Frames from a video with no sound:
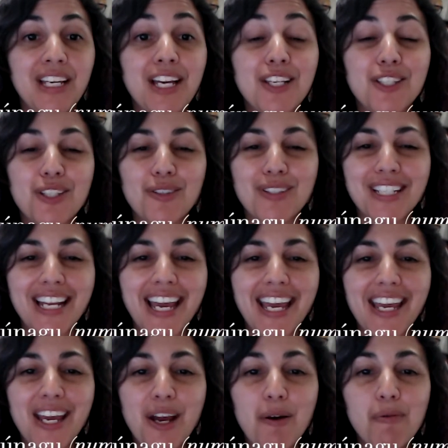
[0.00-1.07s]
So
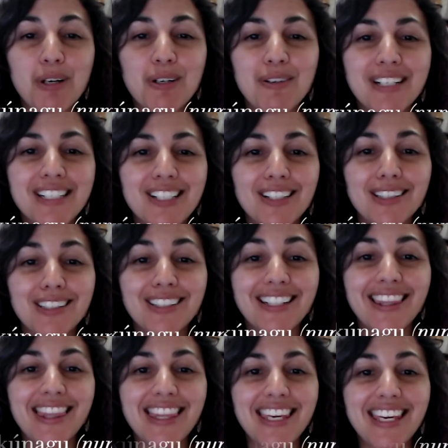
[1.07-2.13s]
today, we're going to
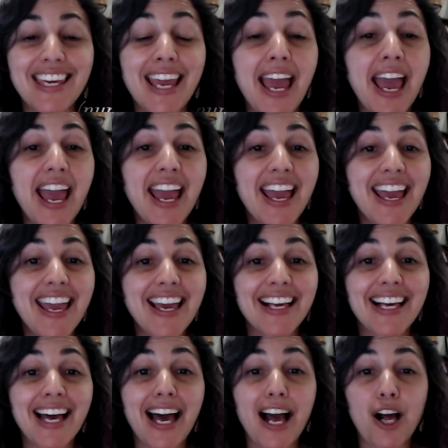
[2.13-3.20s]
learn the
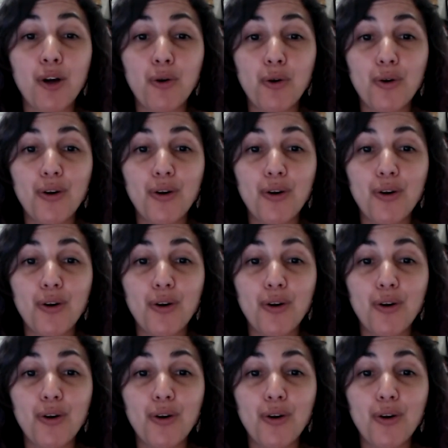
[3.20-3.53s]
jekakún